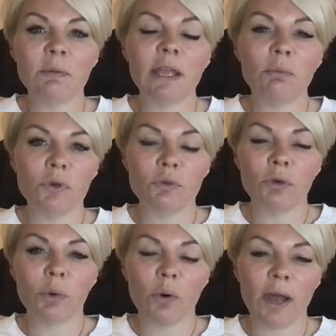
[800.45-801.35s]
but they would
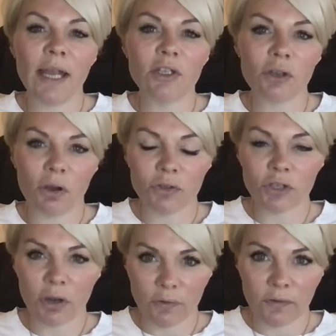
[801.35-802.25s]
require a charge
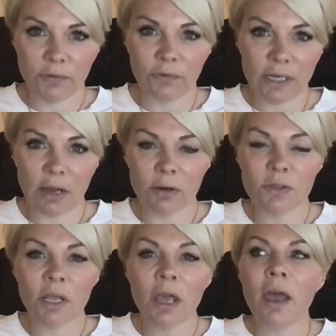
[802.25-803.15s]
over the freehold.